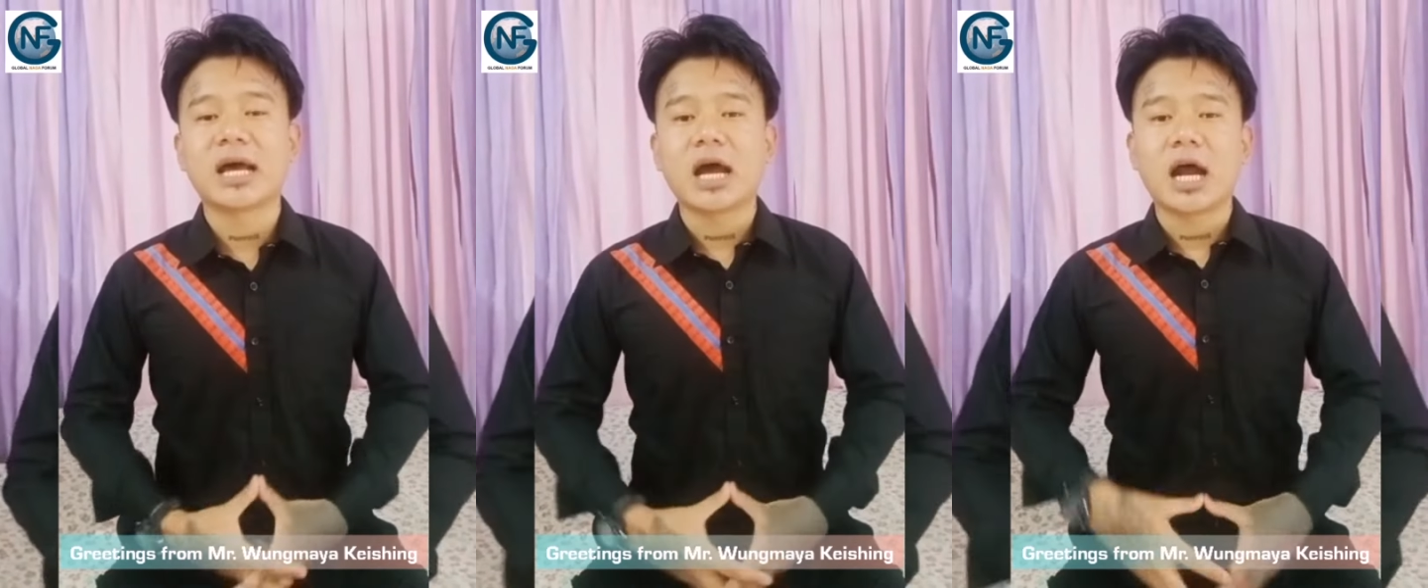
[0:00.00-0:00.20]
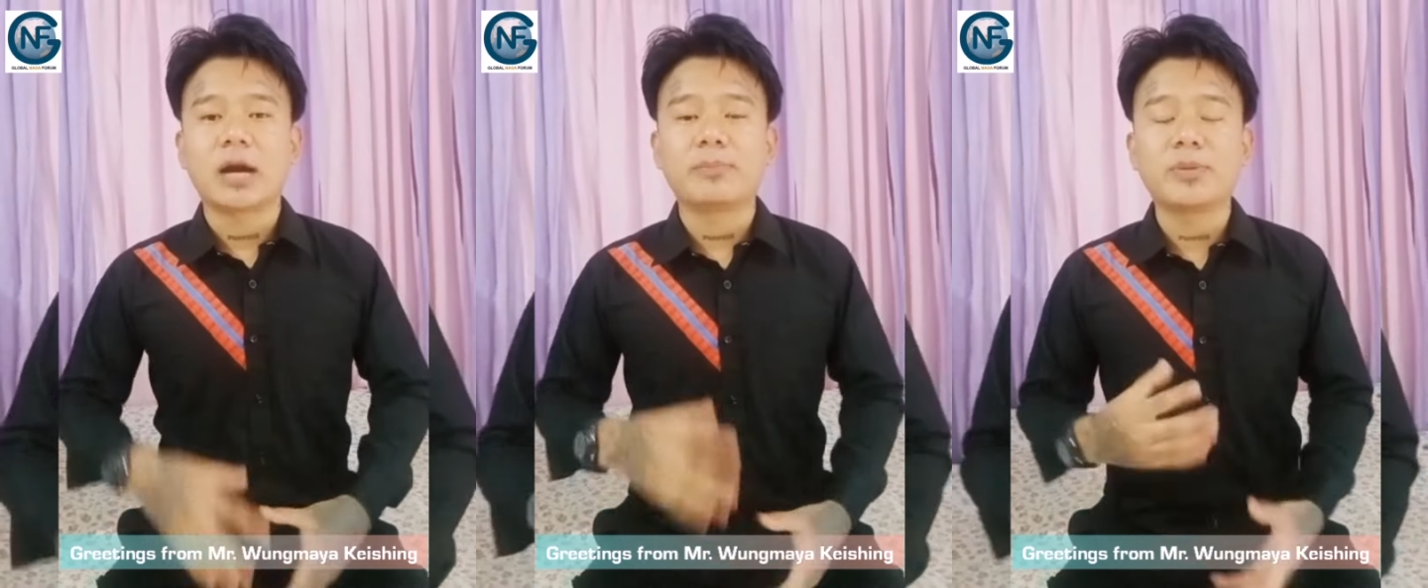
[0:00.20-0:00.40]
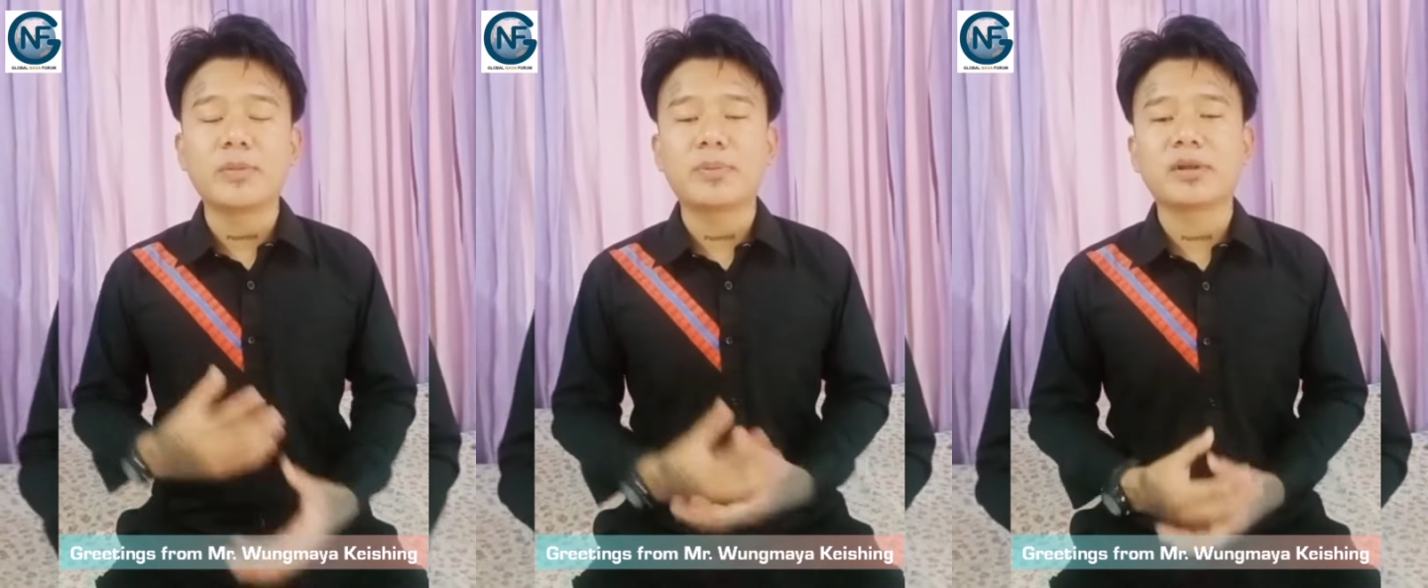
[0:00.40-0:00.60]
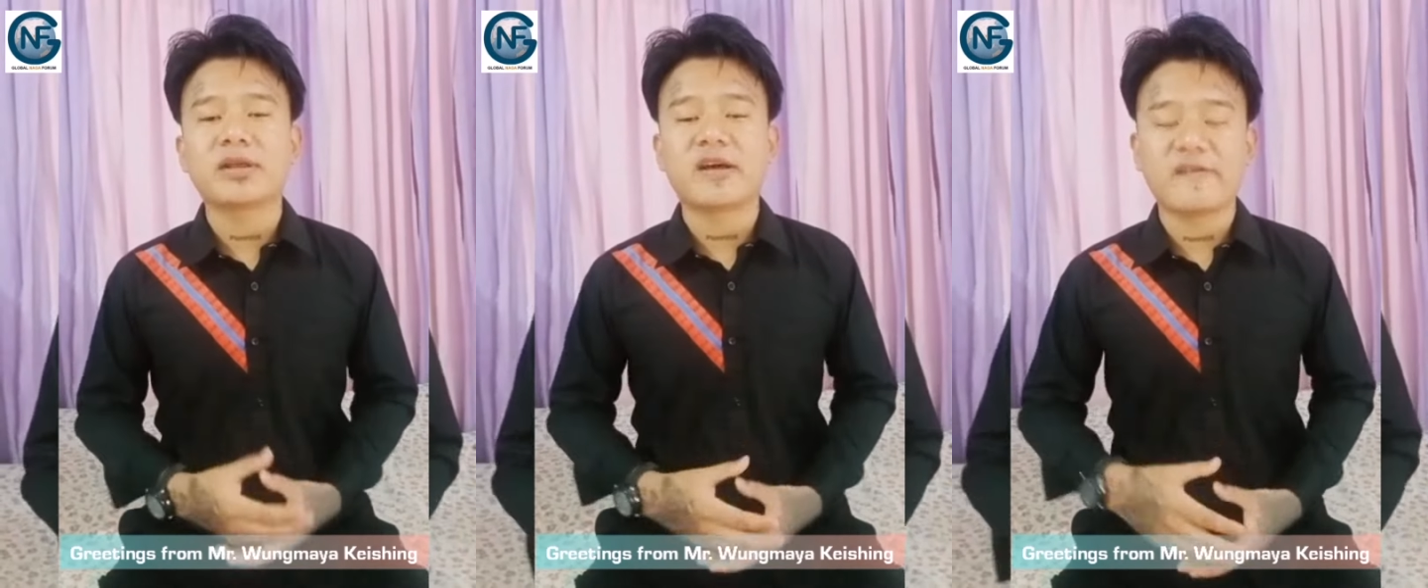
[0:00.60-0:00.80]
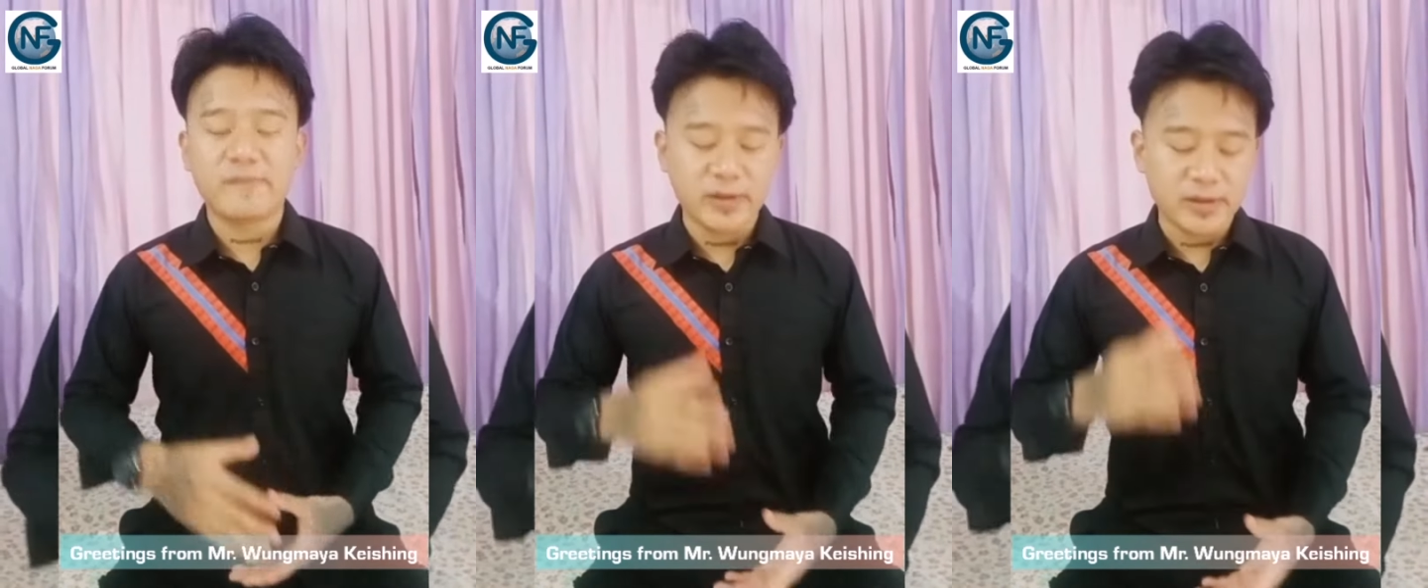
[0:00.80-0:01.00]
our people
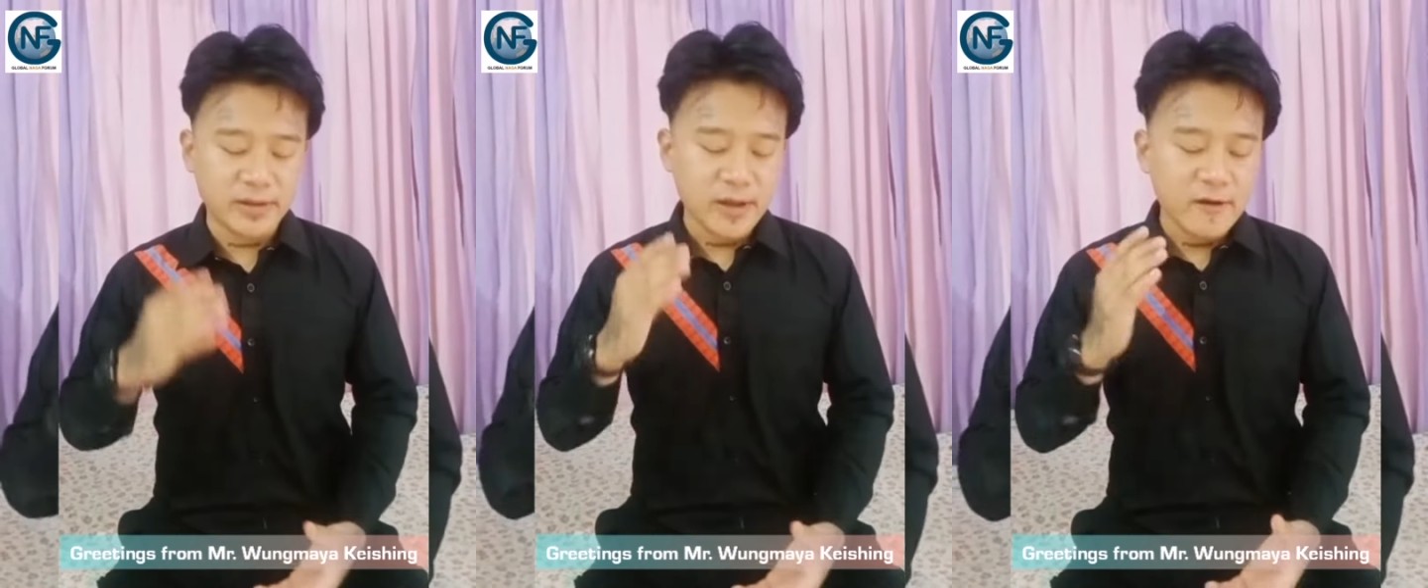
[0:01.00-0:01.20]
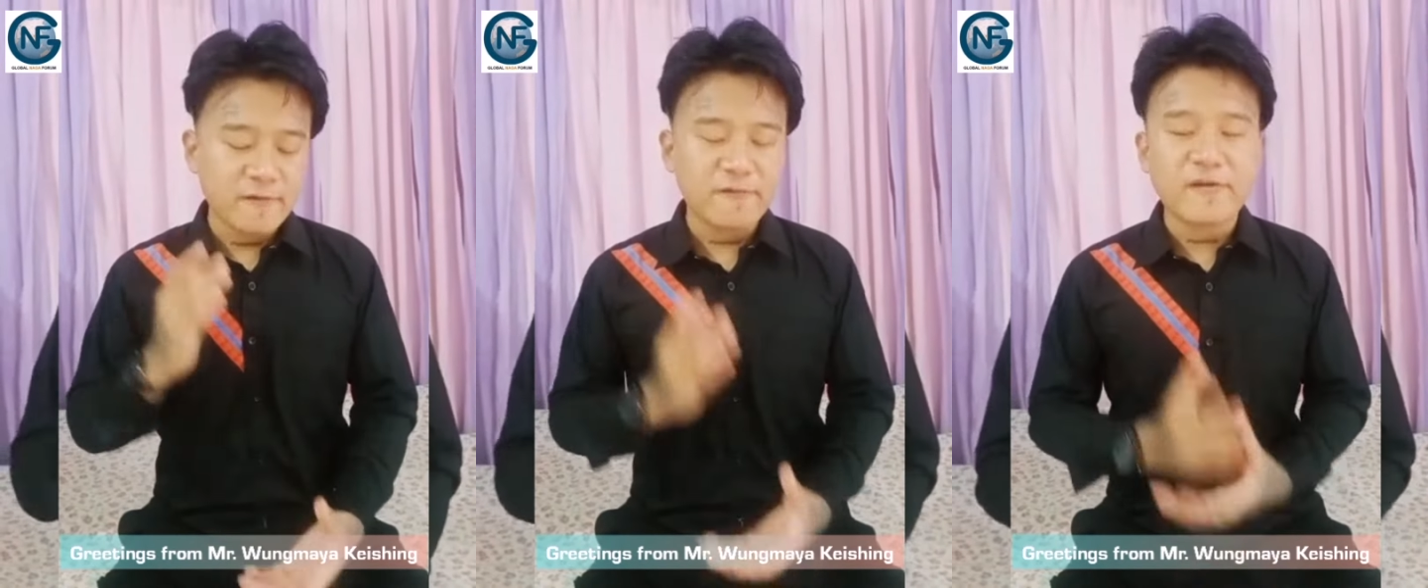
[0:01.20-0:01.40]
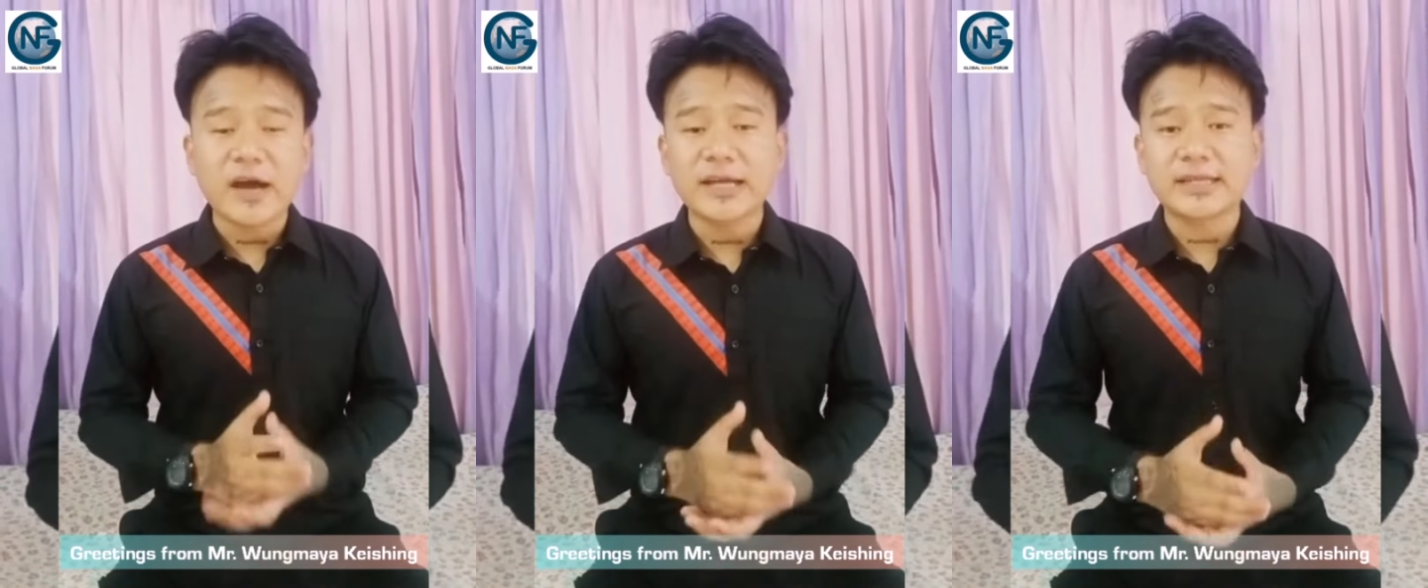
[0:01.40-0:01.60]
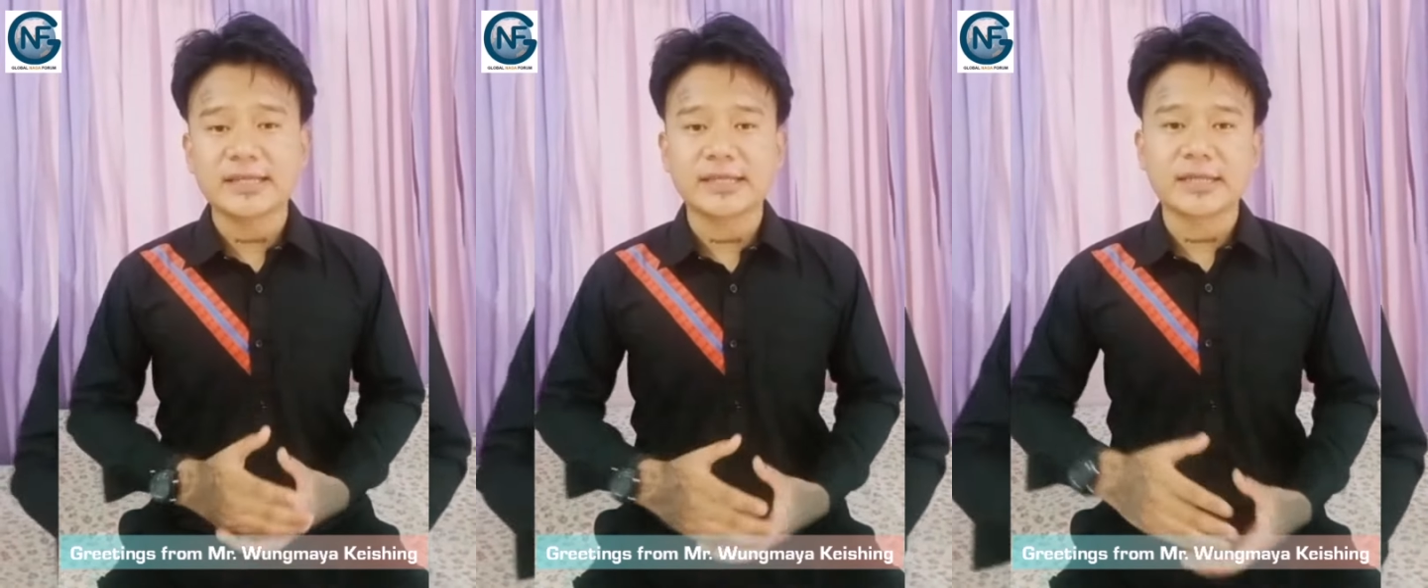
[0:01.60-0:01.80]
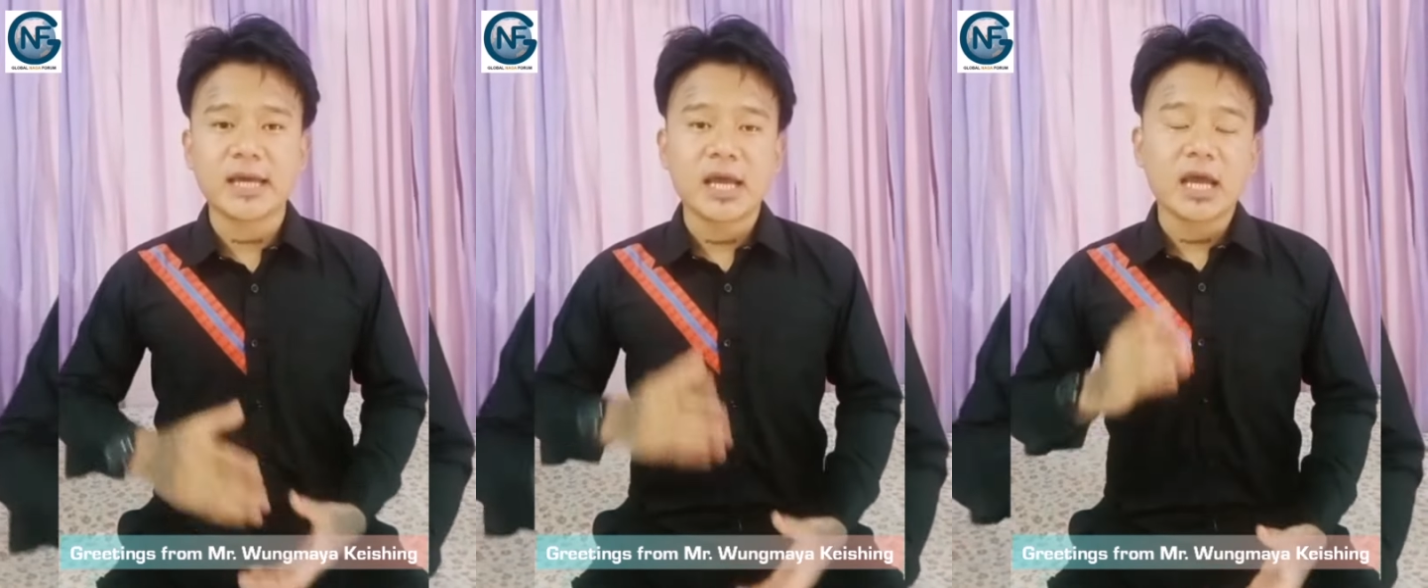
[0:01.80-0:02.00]
have been fighting